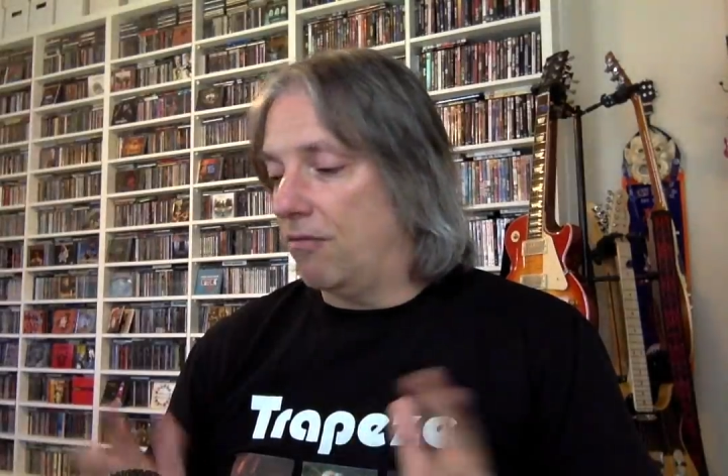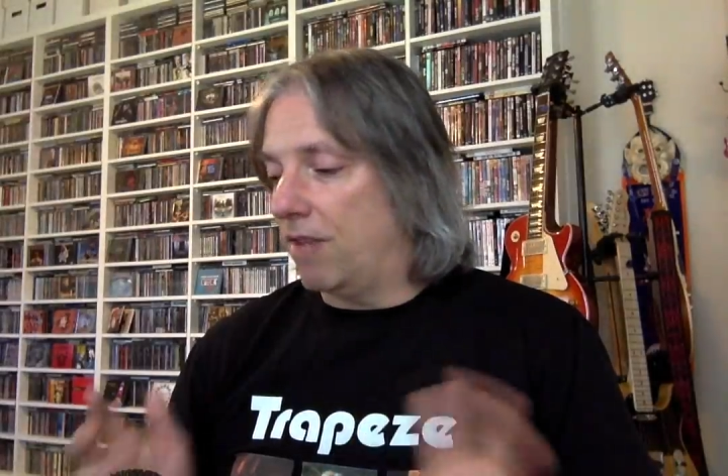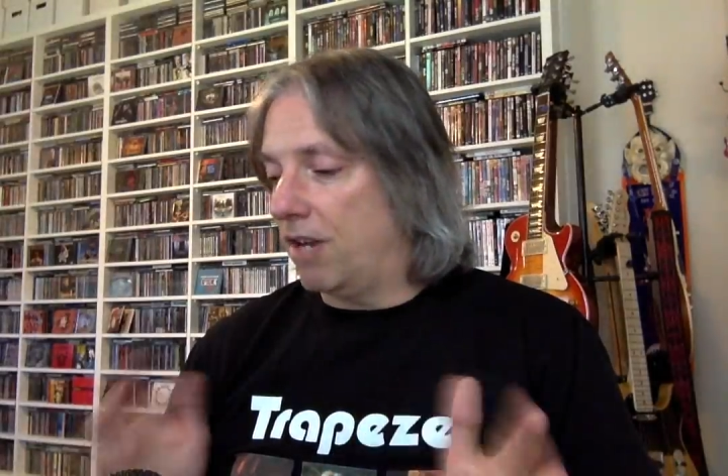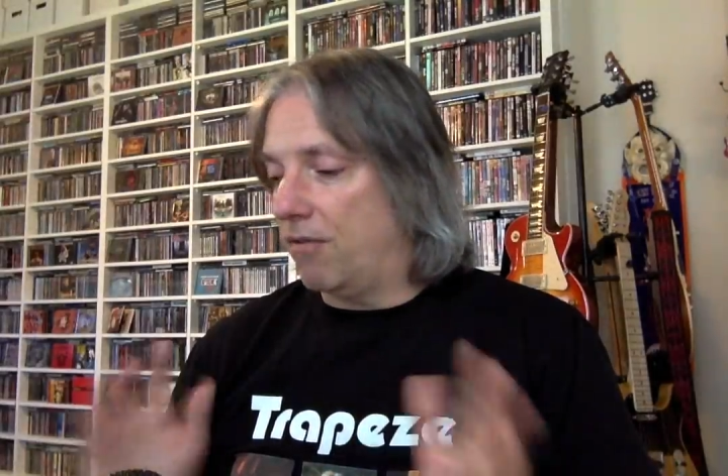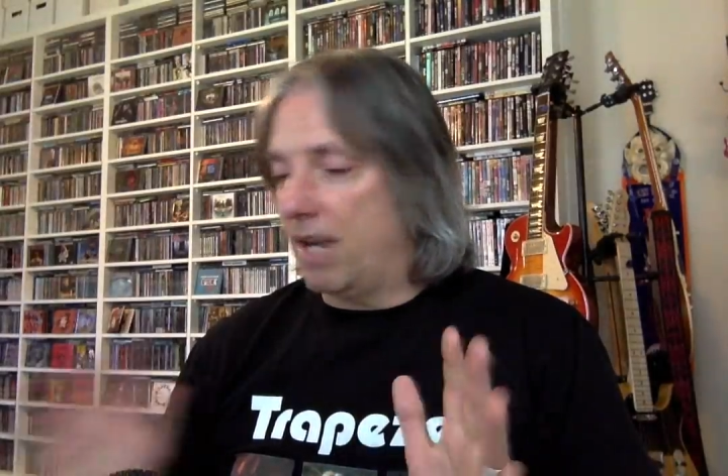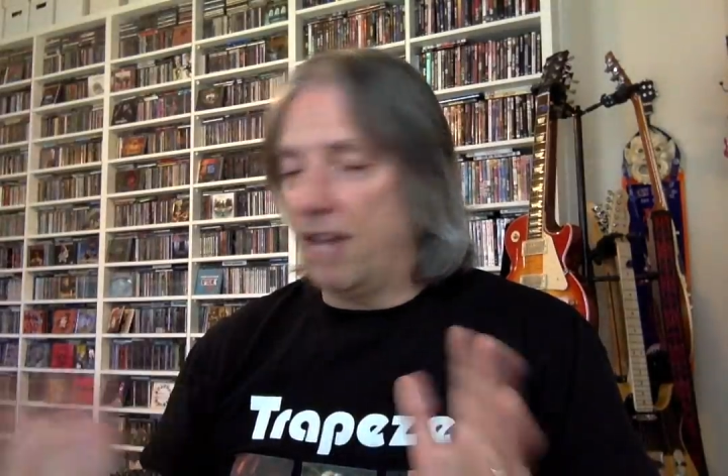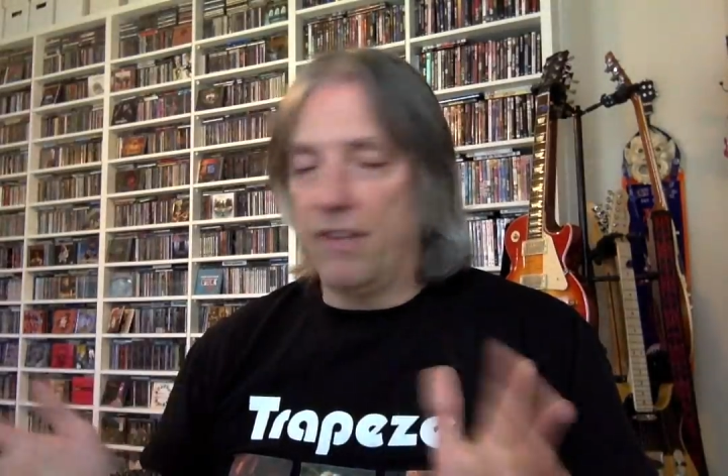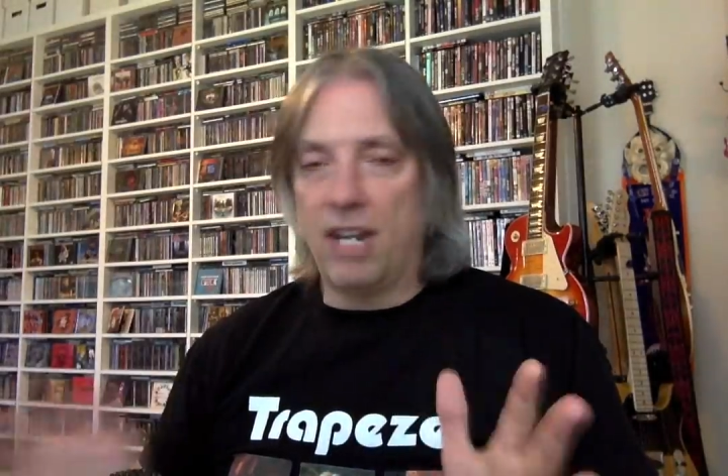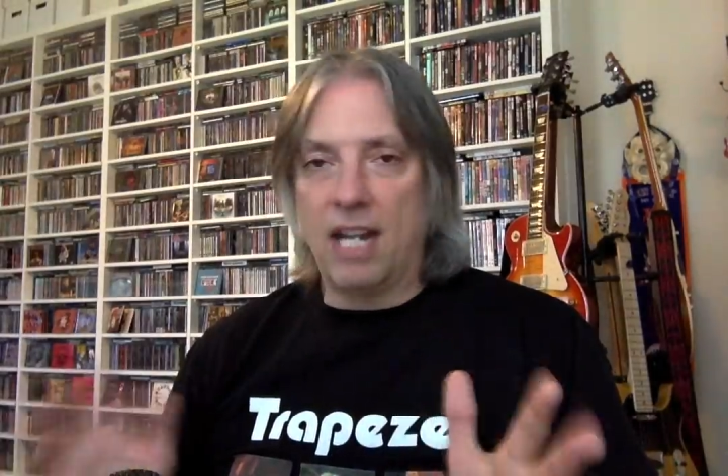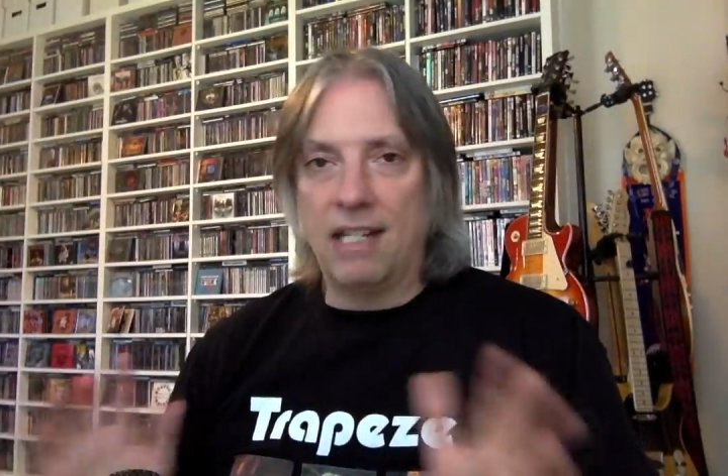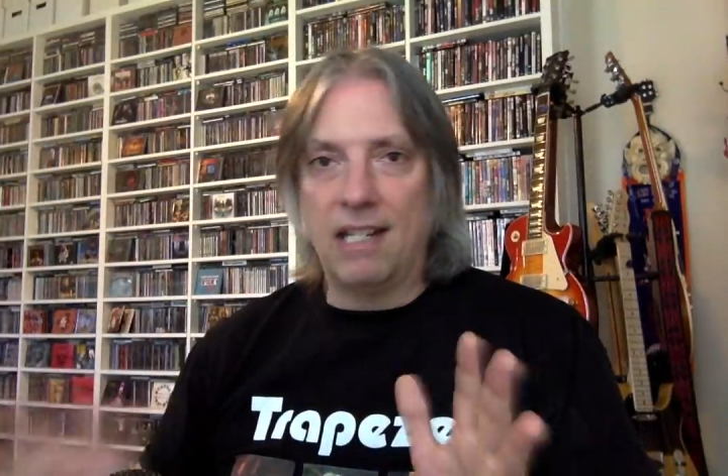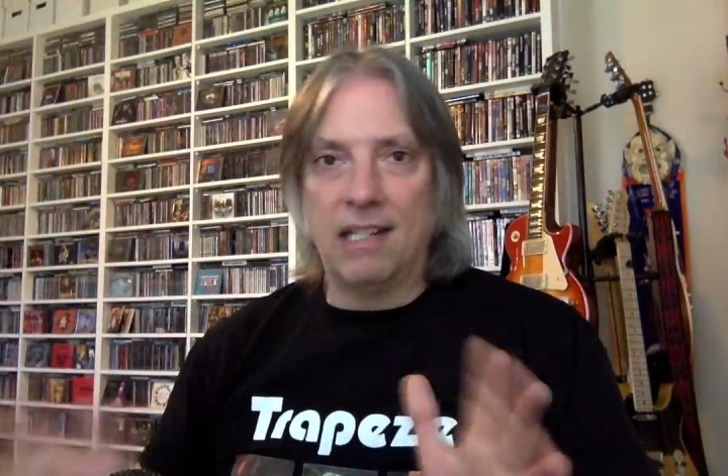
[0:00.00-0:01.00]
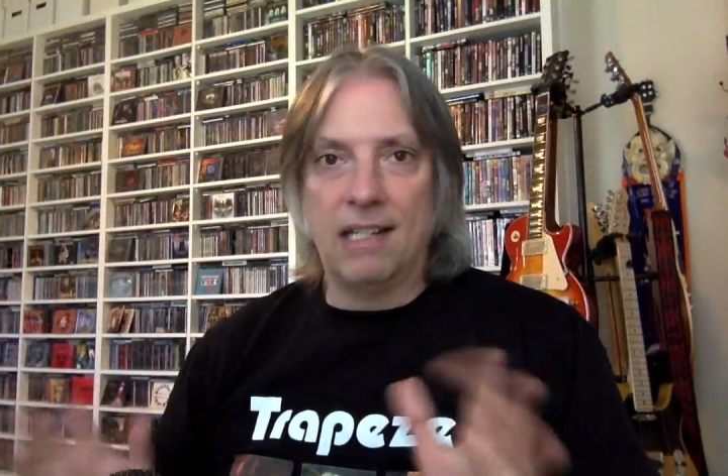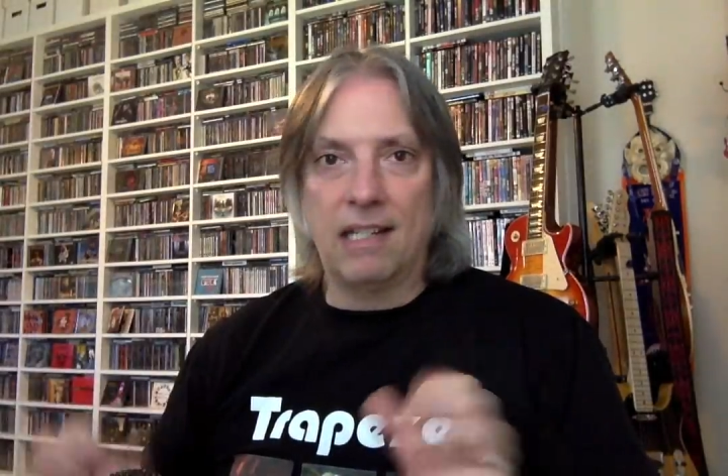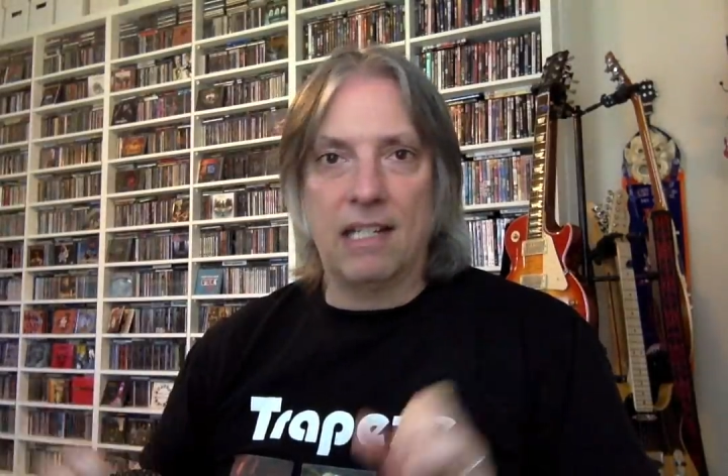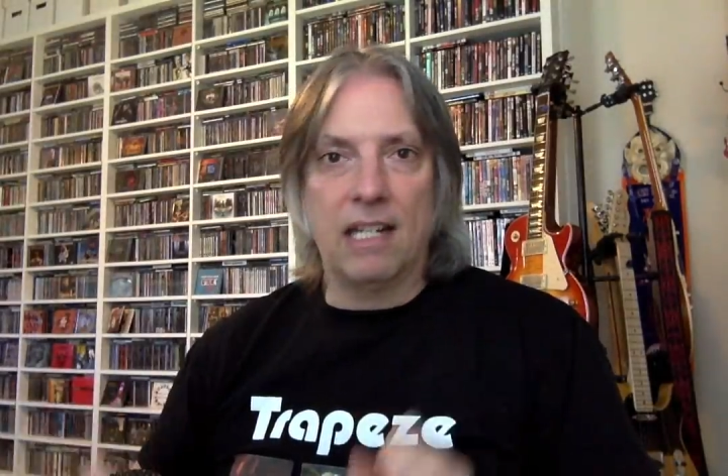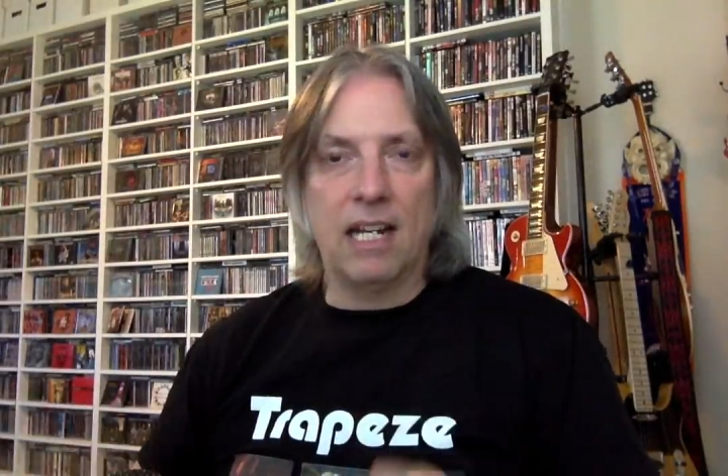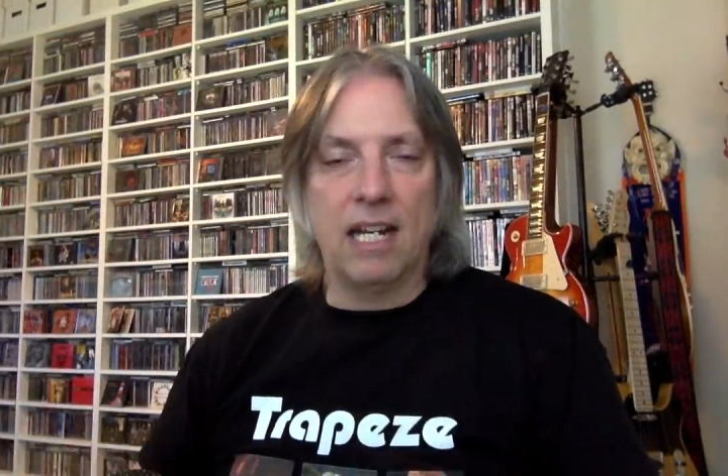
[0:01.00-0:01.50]
right around the
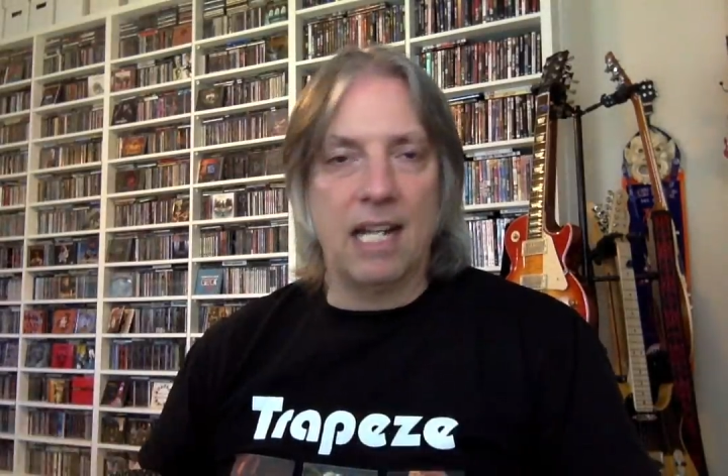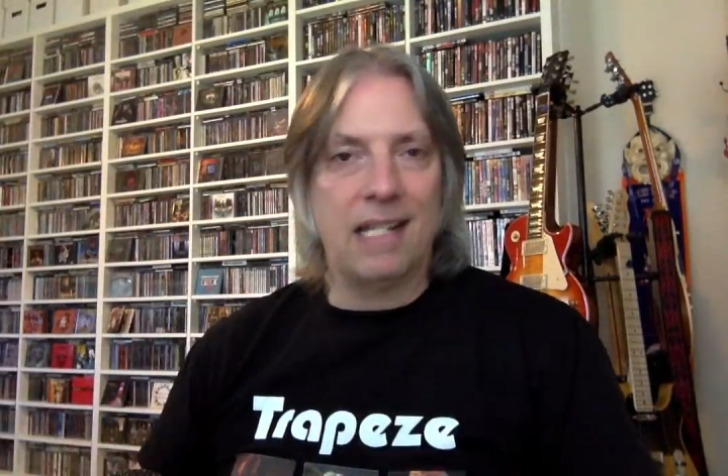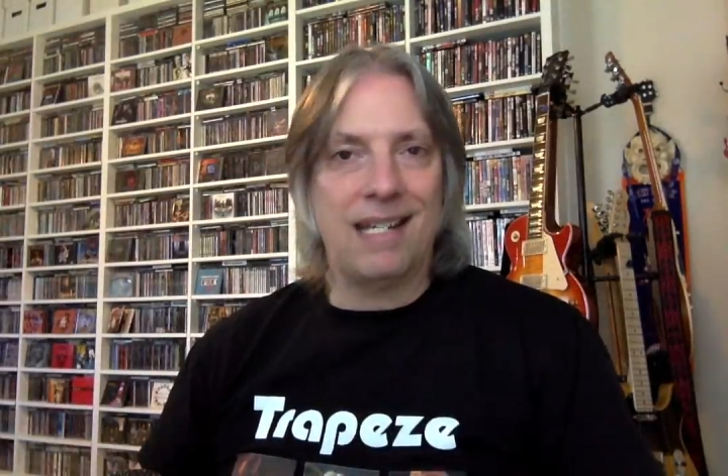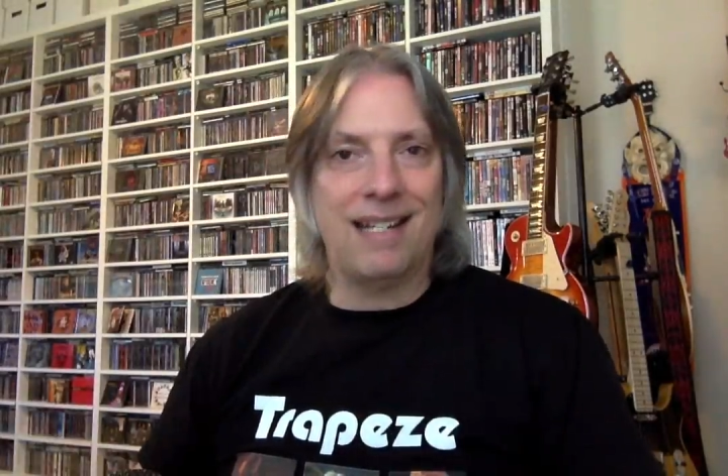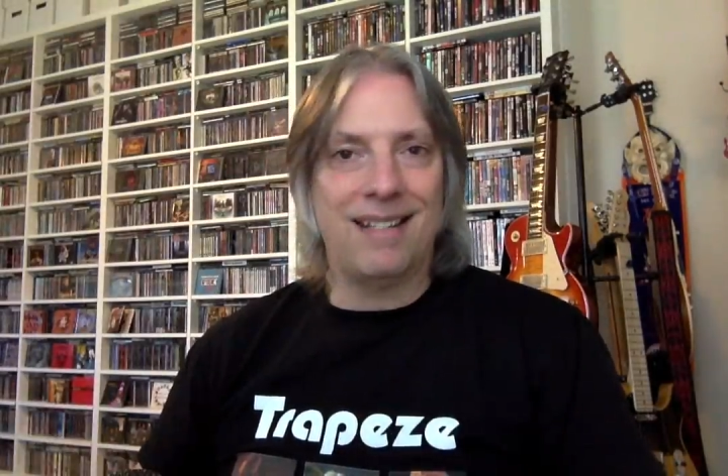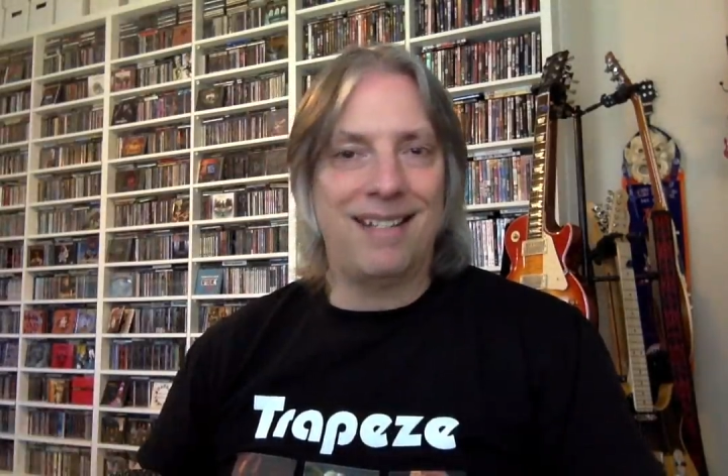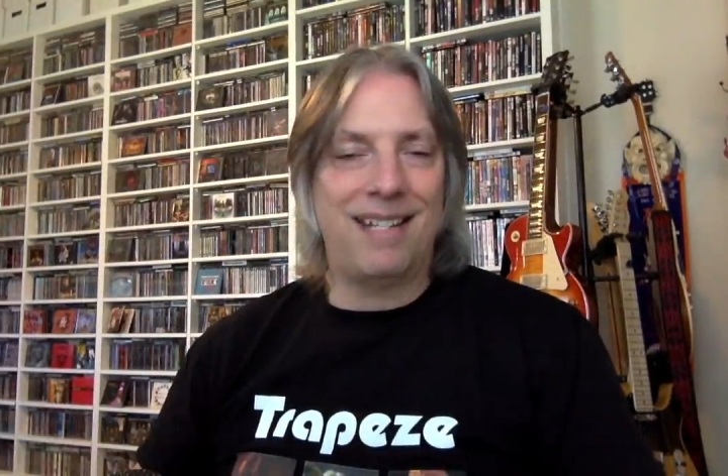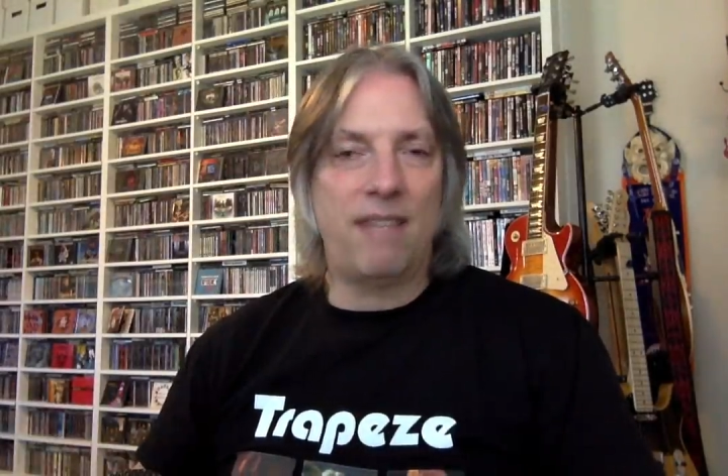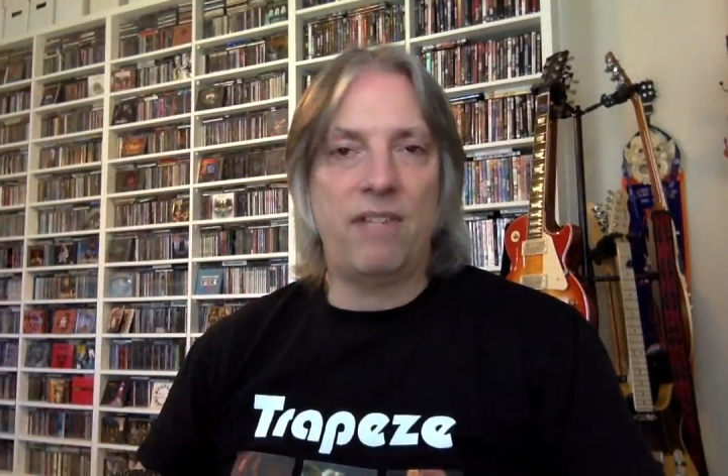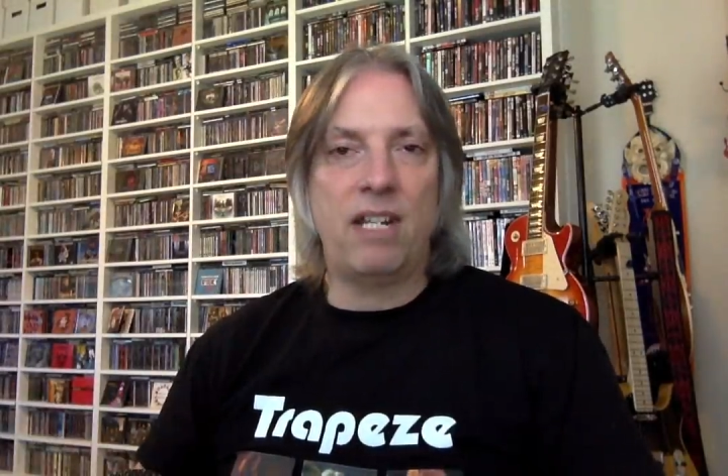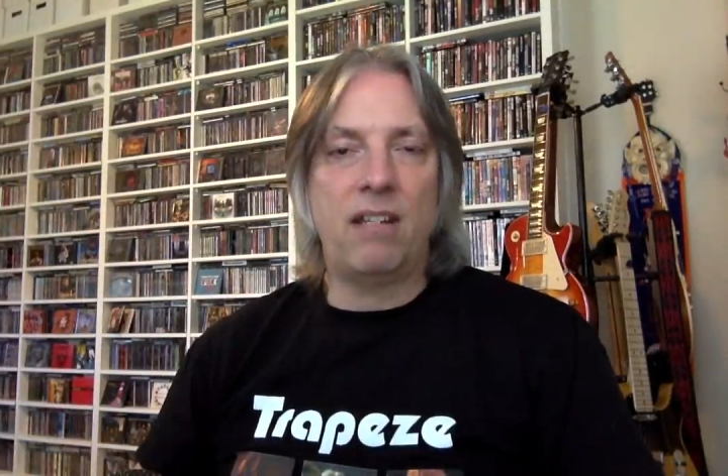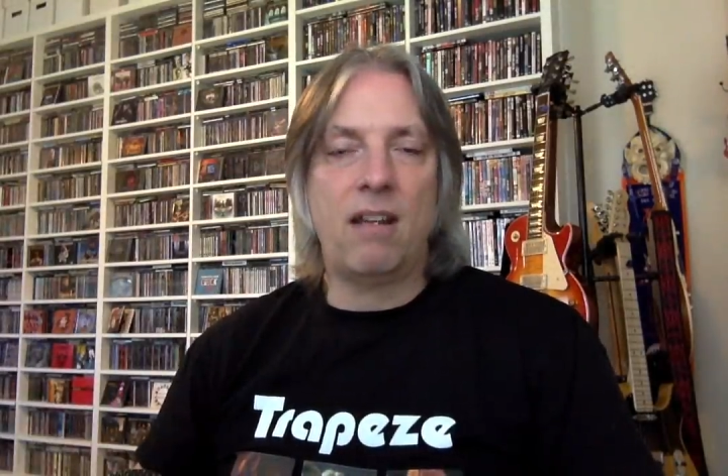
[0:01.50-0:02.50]
1969-1970